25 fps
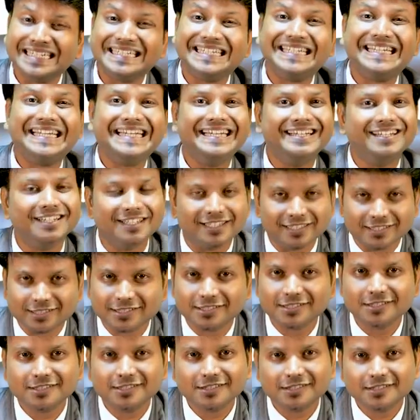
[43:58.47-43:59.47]
needle
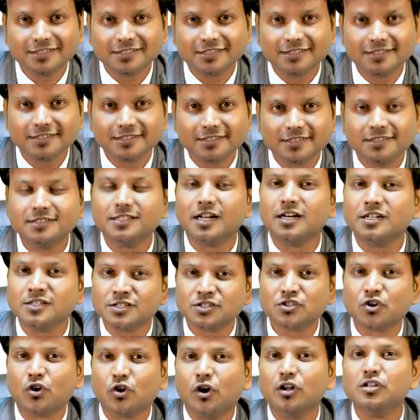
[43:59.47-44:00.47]
that
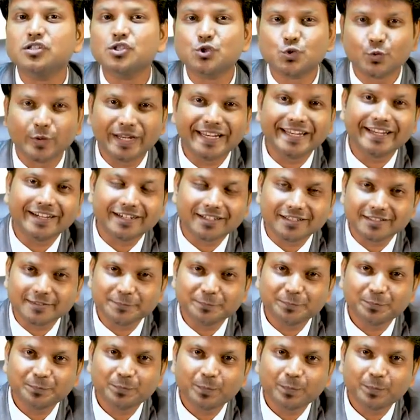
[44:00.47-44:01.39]
is called sui needle.